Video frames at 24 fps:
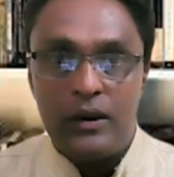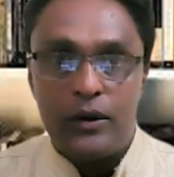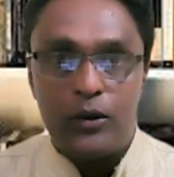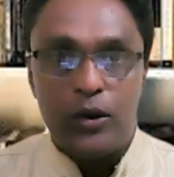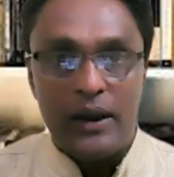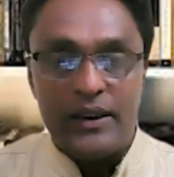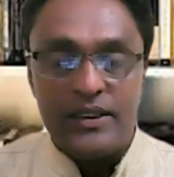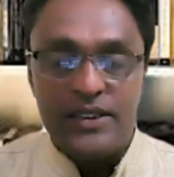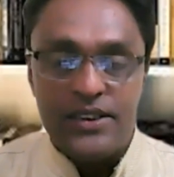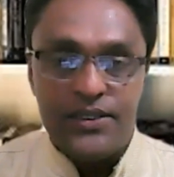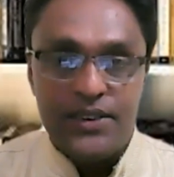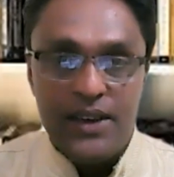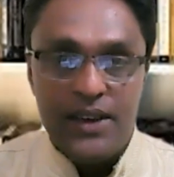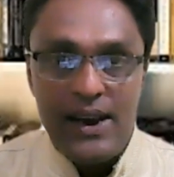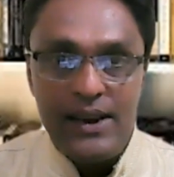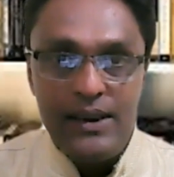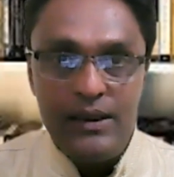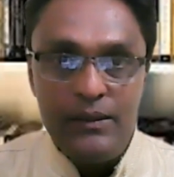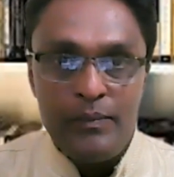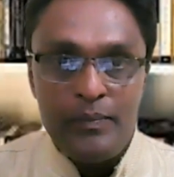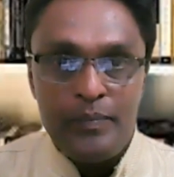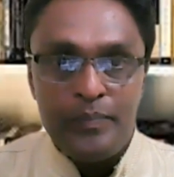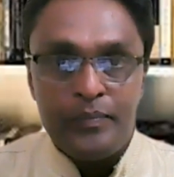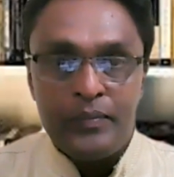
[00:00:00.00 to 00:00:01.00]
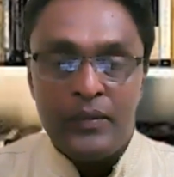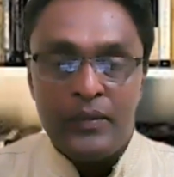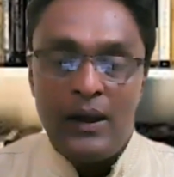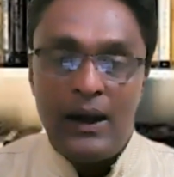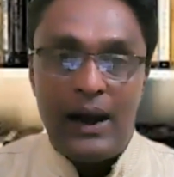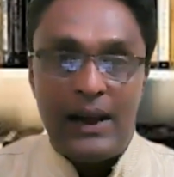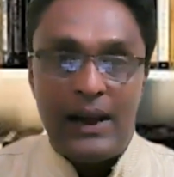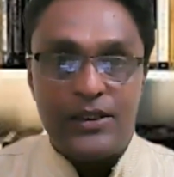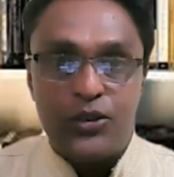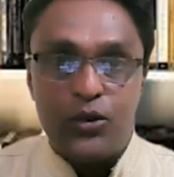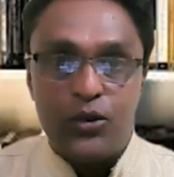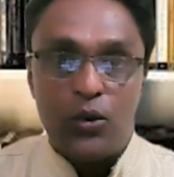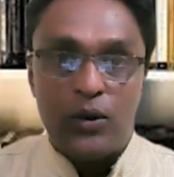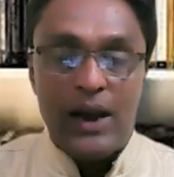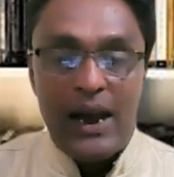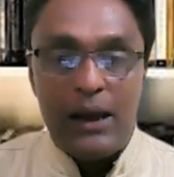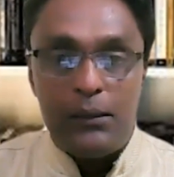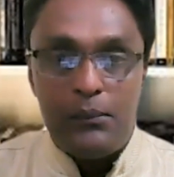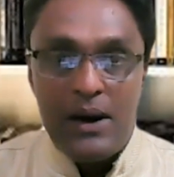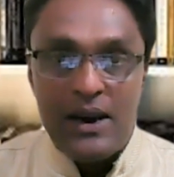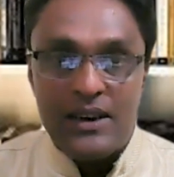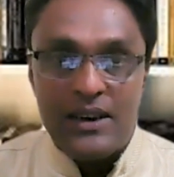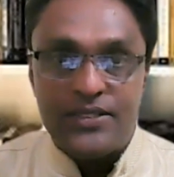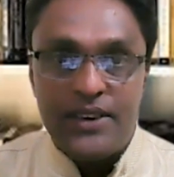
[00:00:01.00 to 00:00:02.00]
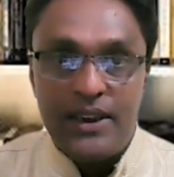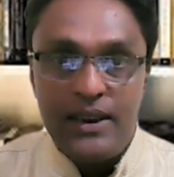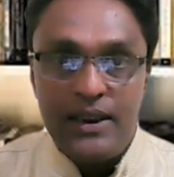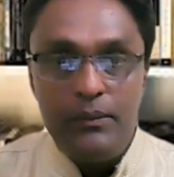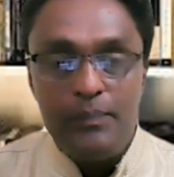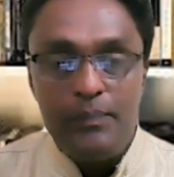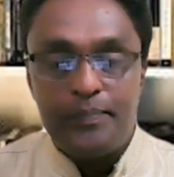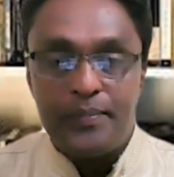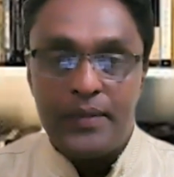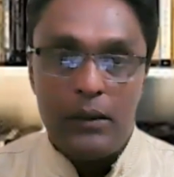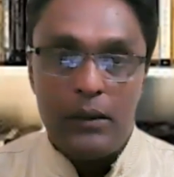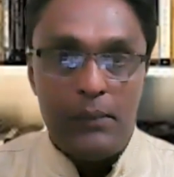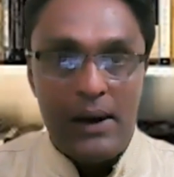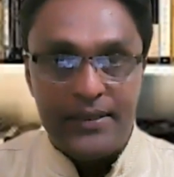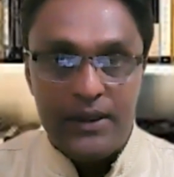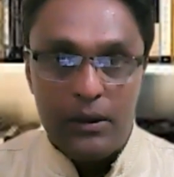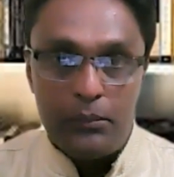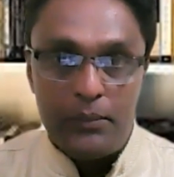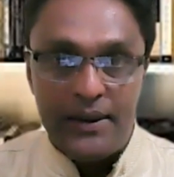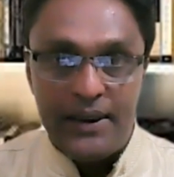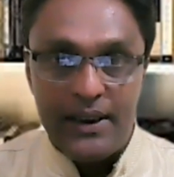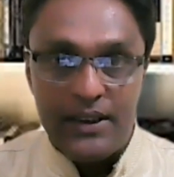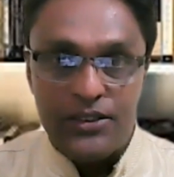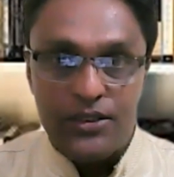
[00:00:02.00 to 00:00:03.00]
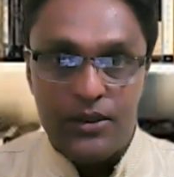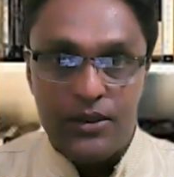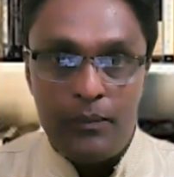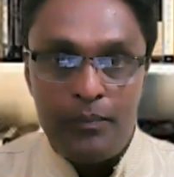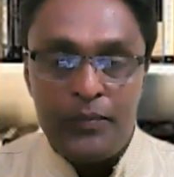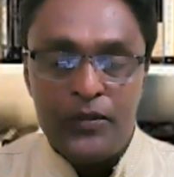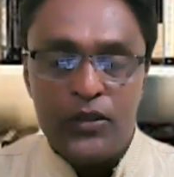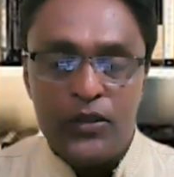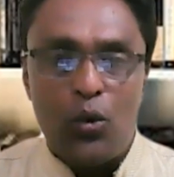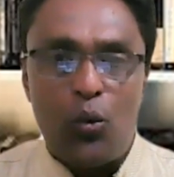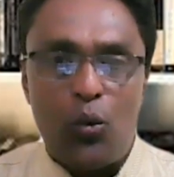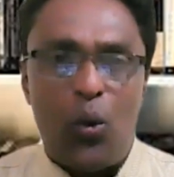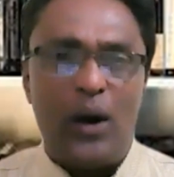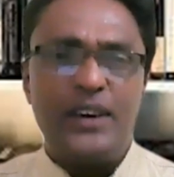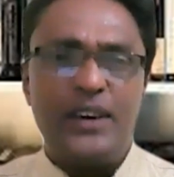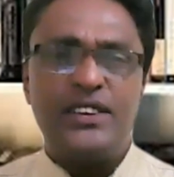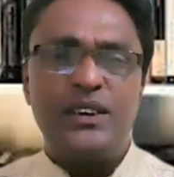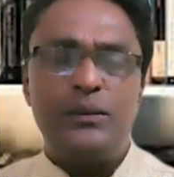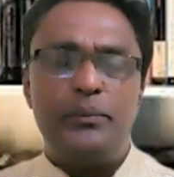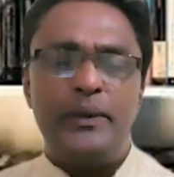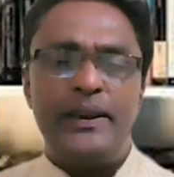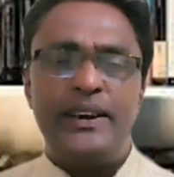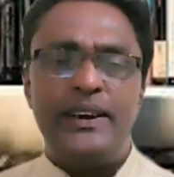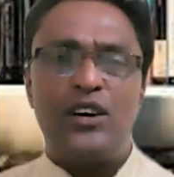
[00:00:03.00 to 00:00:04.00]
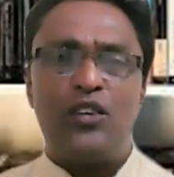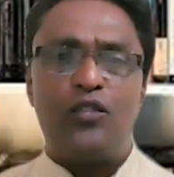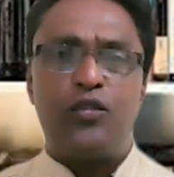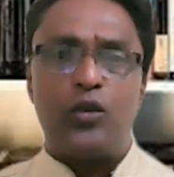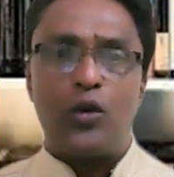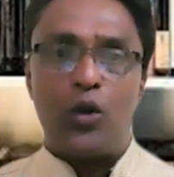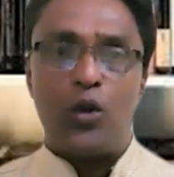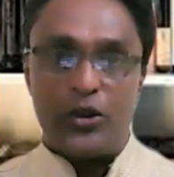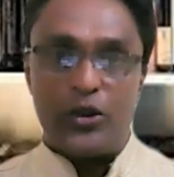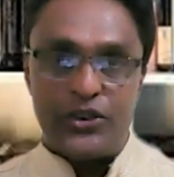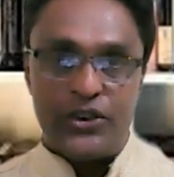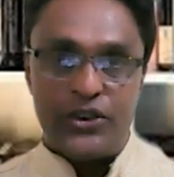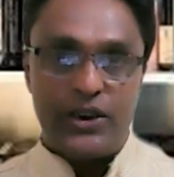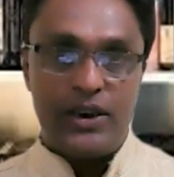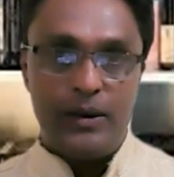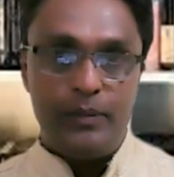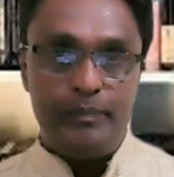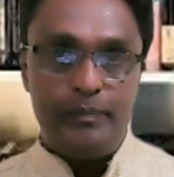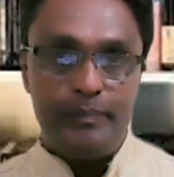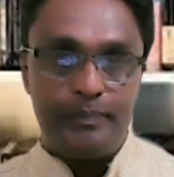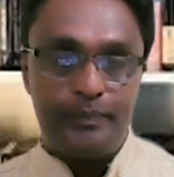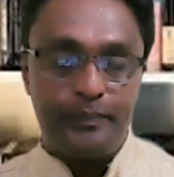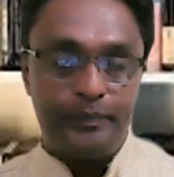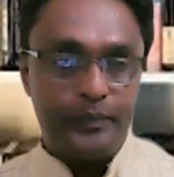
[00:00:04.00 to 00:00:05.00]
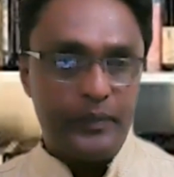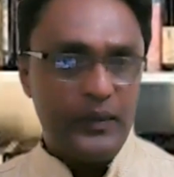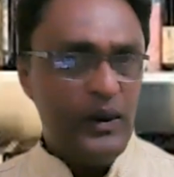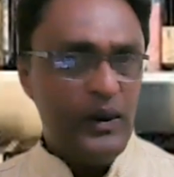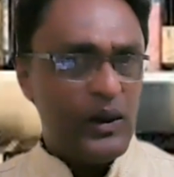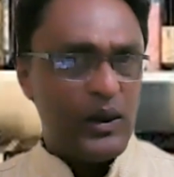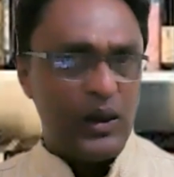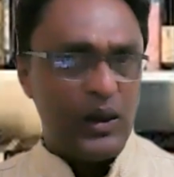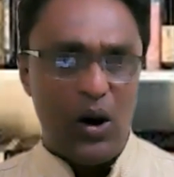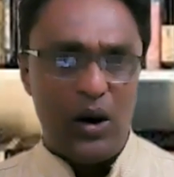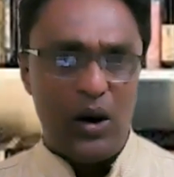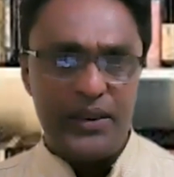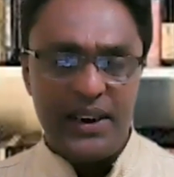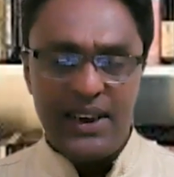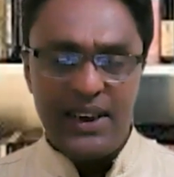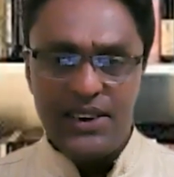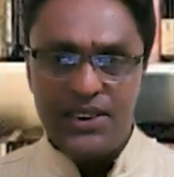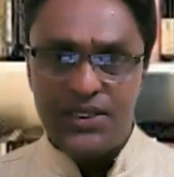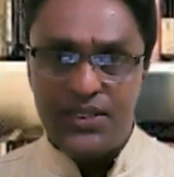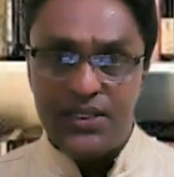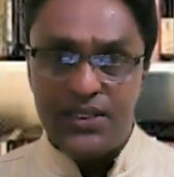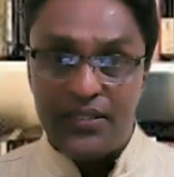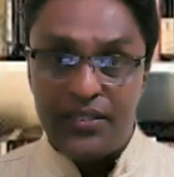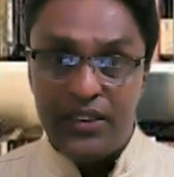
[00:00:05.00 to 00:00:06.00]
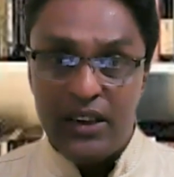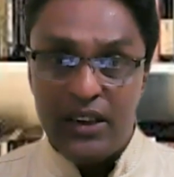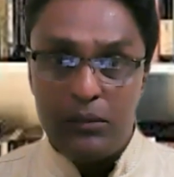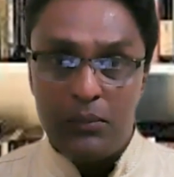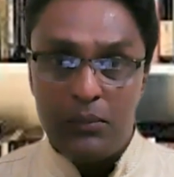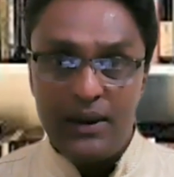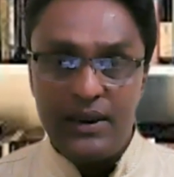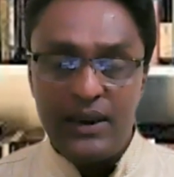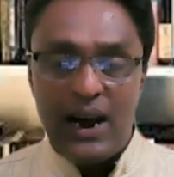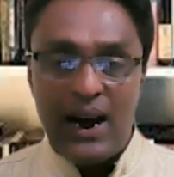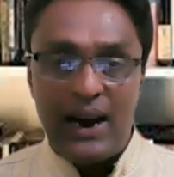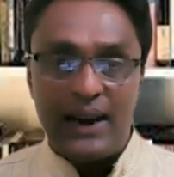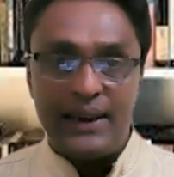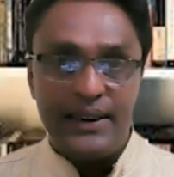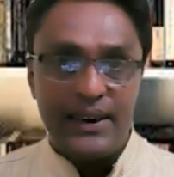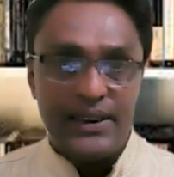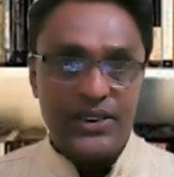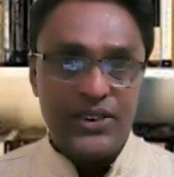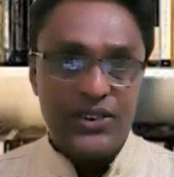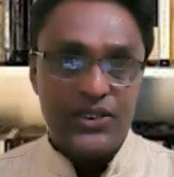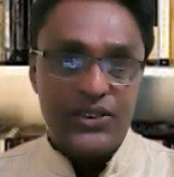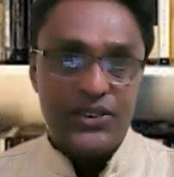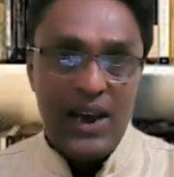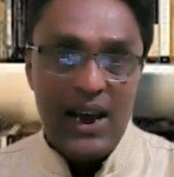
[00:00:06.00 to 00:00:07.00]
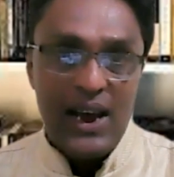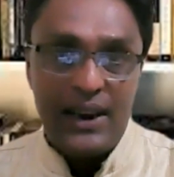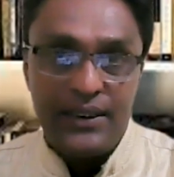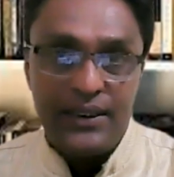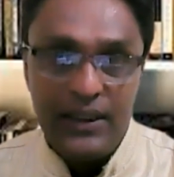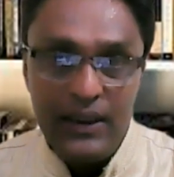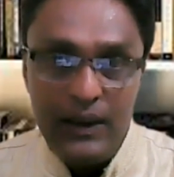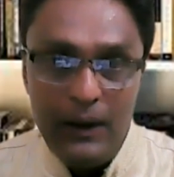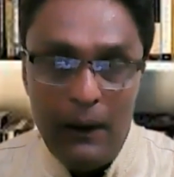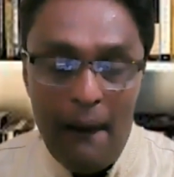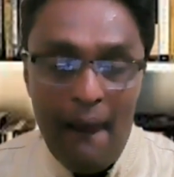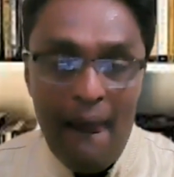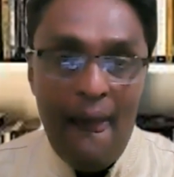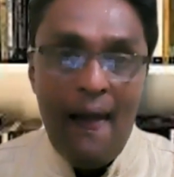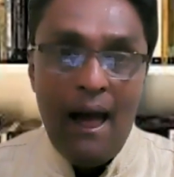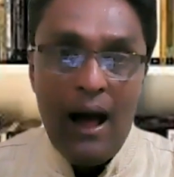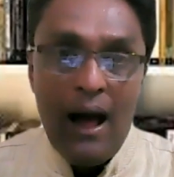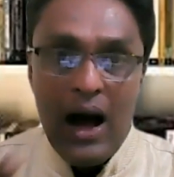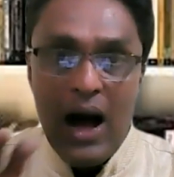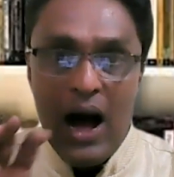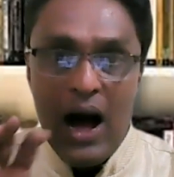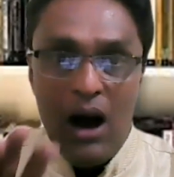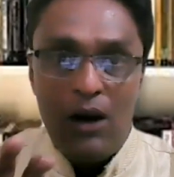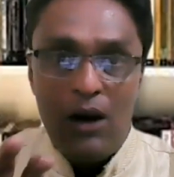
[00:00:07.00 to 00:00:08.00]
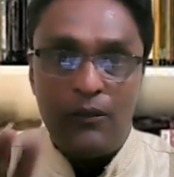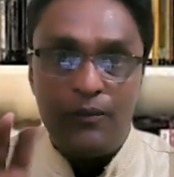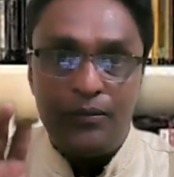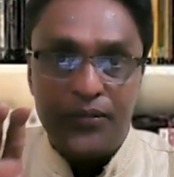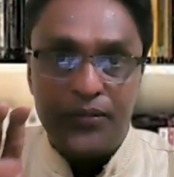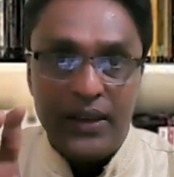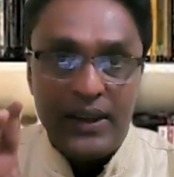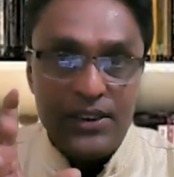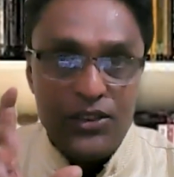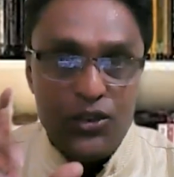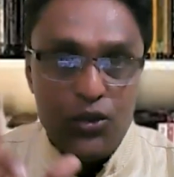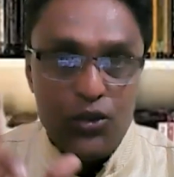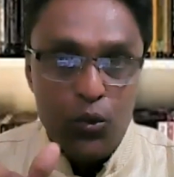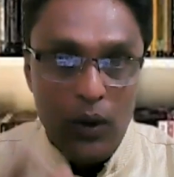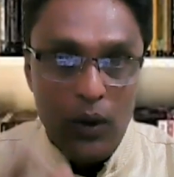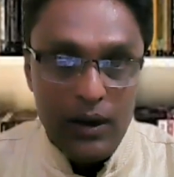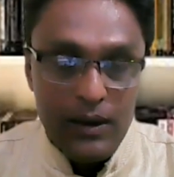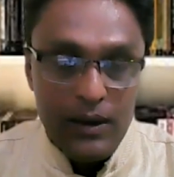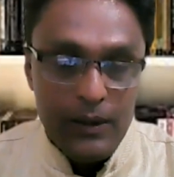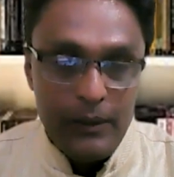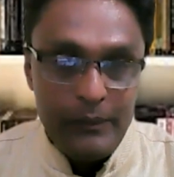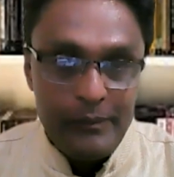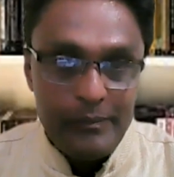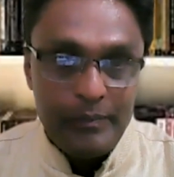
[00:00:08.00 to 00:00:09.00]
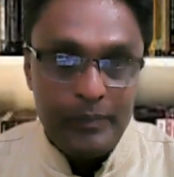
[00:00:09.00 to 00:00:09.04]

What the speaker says: to understand and score high marks in mathematics. So what is the meaning of logic? Logic is nothing but understanding how things work.